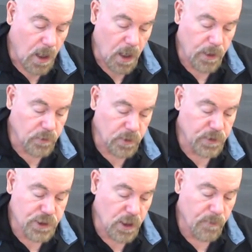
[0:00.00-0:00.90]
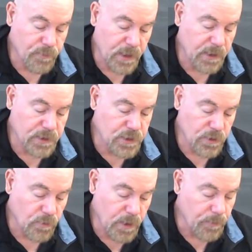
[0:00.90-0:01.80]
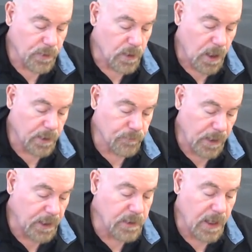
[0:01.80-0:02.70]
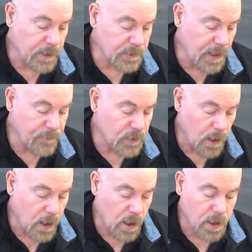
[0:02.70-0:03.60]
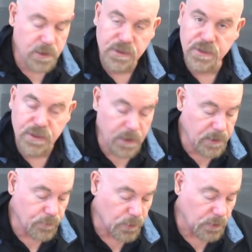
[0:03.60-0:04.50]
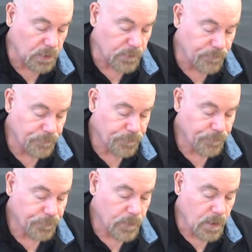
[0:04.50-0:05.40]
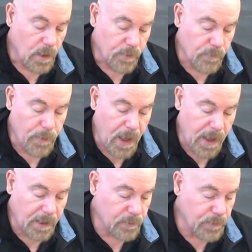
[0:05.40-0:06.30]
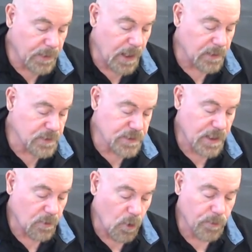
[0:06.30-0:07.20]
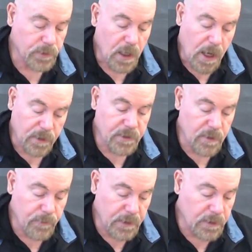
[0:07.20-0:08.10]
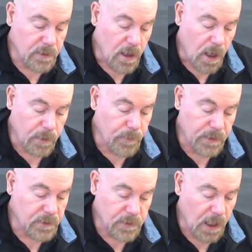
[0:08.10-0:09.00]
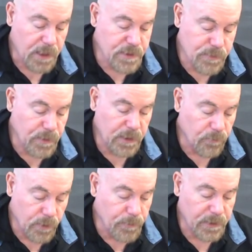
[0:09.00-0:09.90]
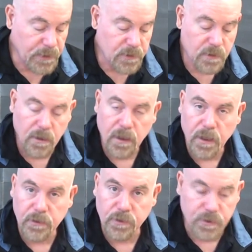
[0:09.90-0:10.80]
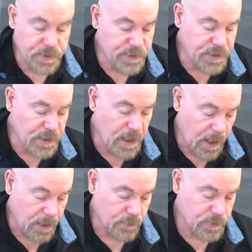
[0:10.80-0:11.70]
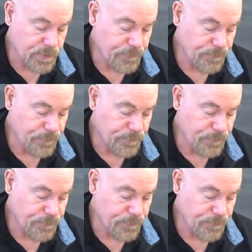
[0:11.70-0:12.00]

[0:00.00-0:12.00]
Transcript: I hooked the sharp thing into the rip I'd made and gave it a hard, steady pull. The bag began to tear open, and in a minute I'd made a nice big rip in it and could see out.